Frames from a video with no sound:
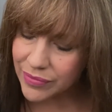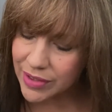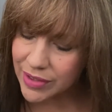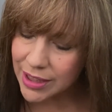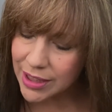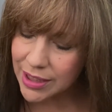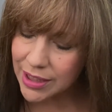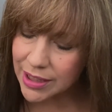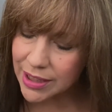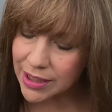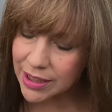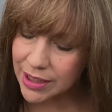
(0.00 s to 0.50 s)

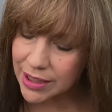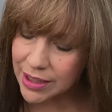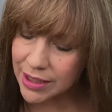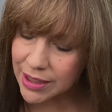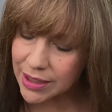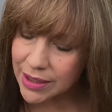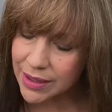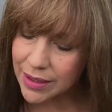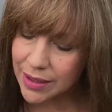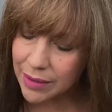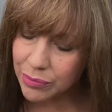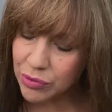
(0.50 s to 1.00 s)

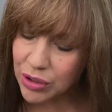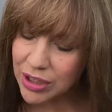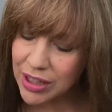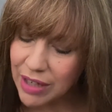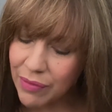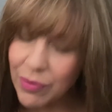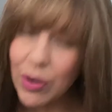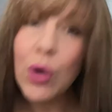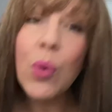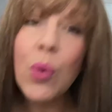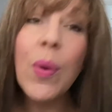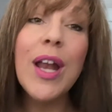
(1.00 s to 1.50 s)
just
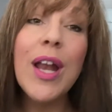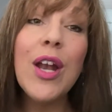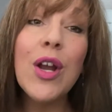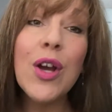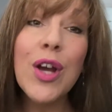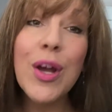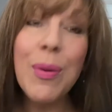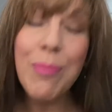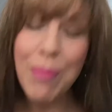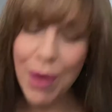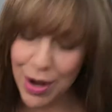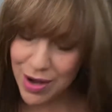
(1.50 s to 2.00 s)
having a quick
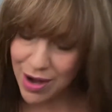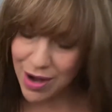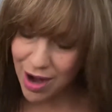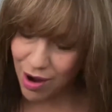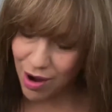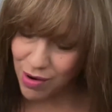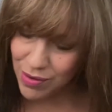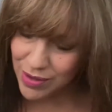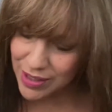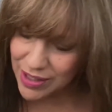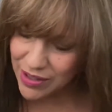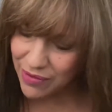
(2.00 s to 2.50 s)
look at my
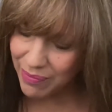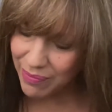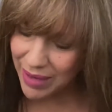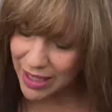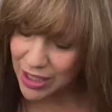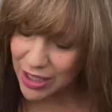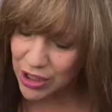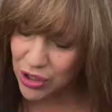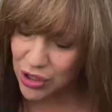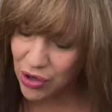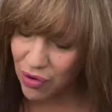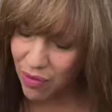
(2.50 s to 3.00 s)
notes and
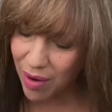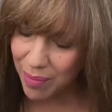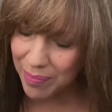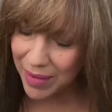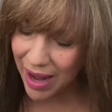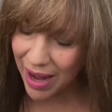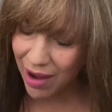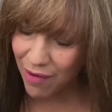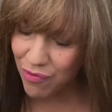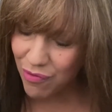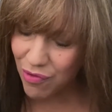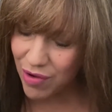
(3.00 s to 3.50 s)
making sure I'm
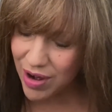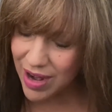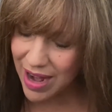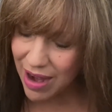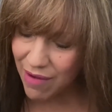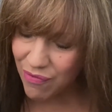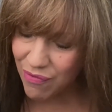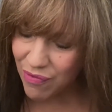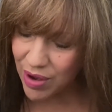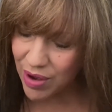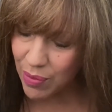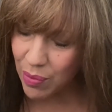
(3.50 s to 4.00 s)
covering
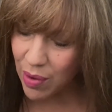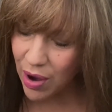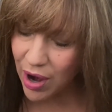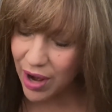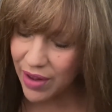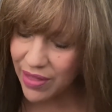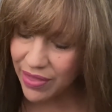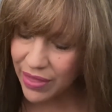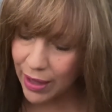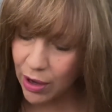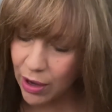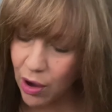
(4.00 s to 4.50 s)
every
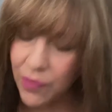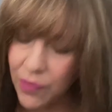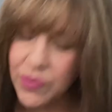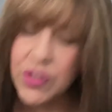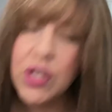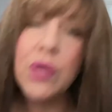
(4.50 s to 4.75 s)
one thing off.